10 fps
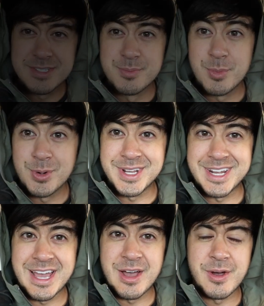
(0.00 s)
it's the
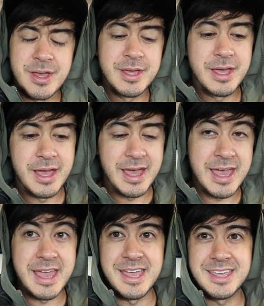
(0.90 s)
morning now.
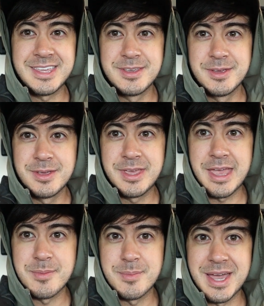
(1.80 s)
I
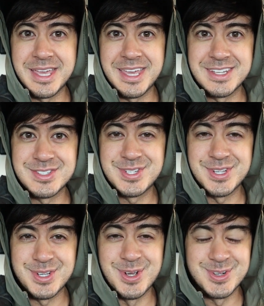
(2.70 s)
came back
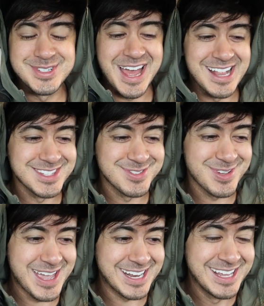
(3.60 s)
into Talon's
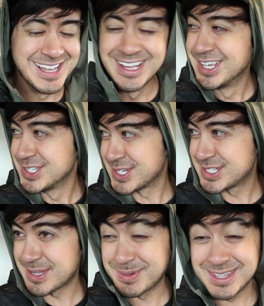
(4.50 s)
van. So I
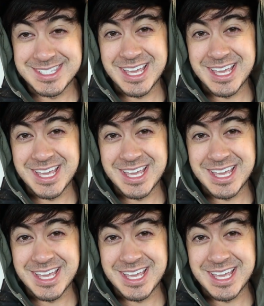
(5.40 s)
slept in the